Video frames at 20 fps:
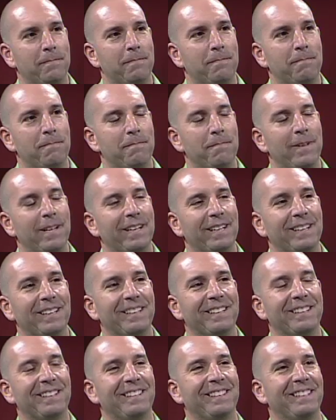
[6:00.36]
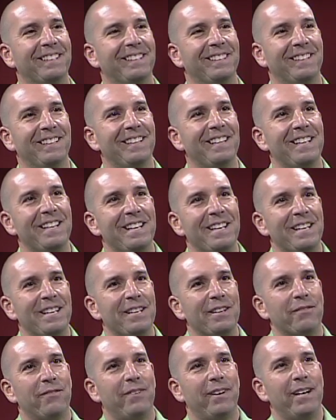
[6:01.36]
Where do you see yourself in 5 years?
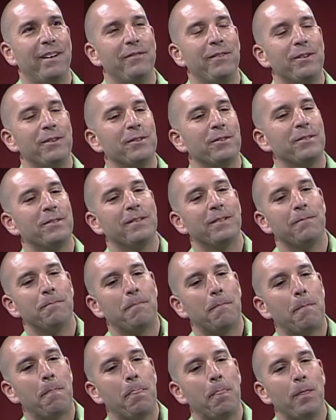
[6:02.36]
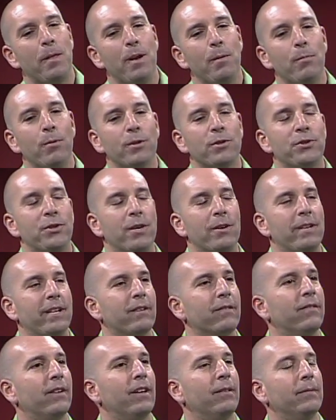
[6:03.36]
5 years, and more charity
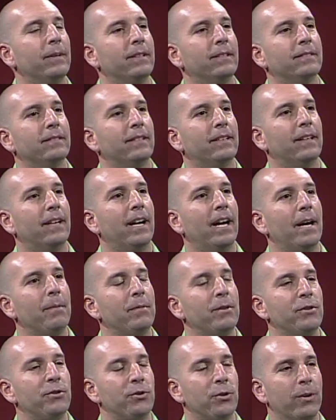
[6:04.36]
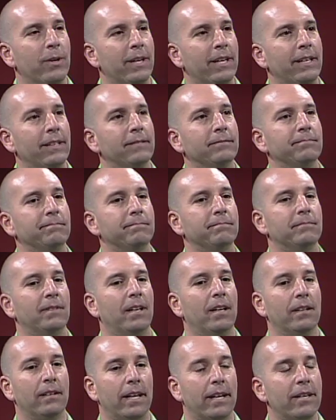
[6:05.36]
involvement. I'm enjoying
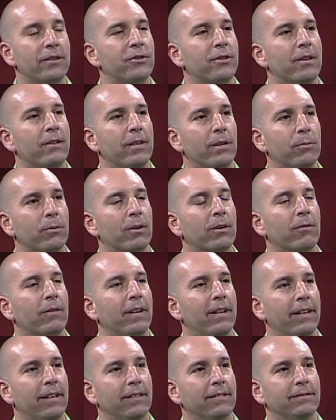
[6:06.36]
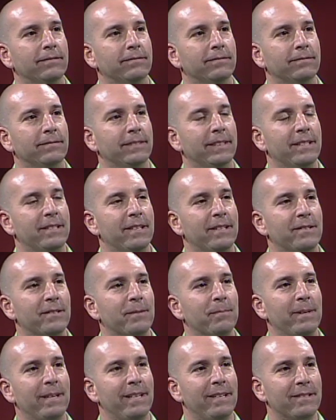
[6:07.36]
a lot of charity work right now. It's
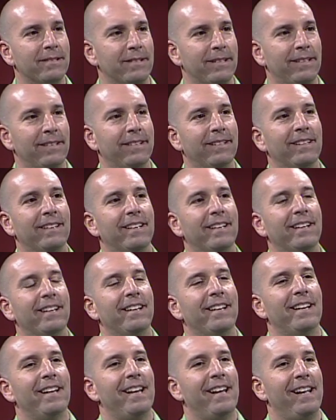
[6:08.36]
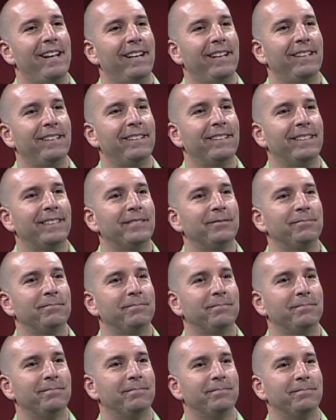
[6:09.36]
amazing. And
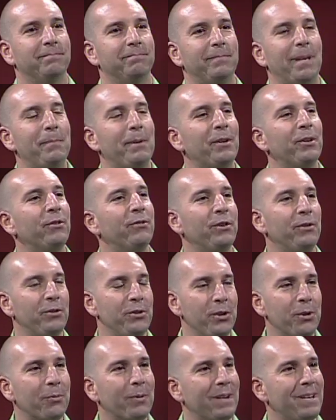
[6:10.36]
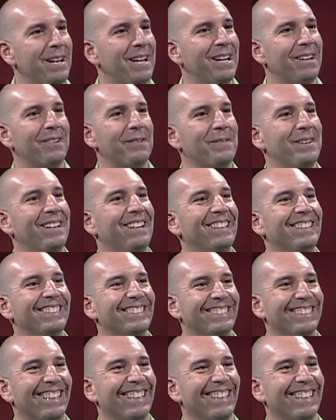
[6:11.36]
maybe interviewing you one day would be nice.